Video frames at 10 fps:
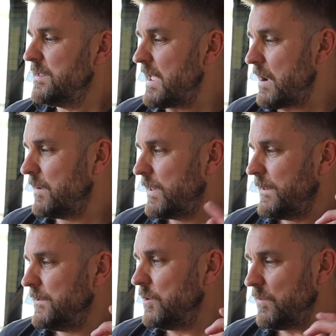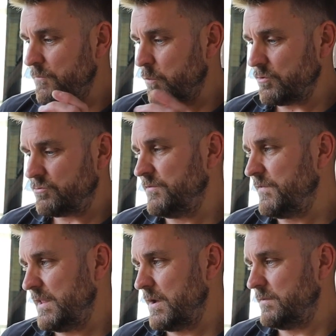Now, you have watched a
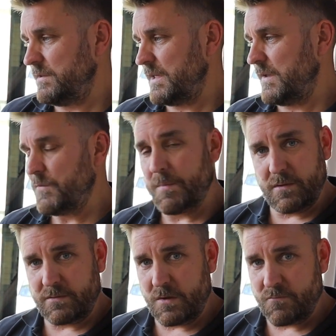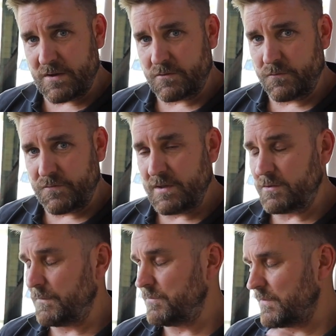video today for Motorhome
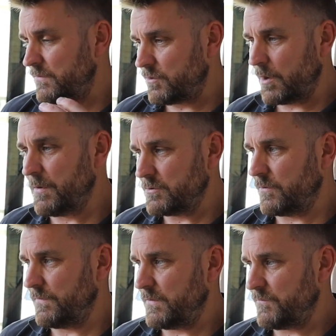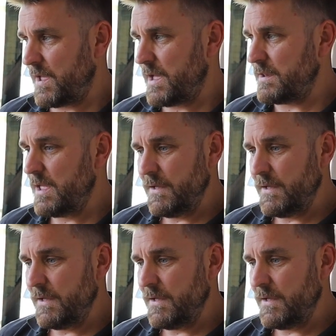Retrofits. We've done so much on this van.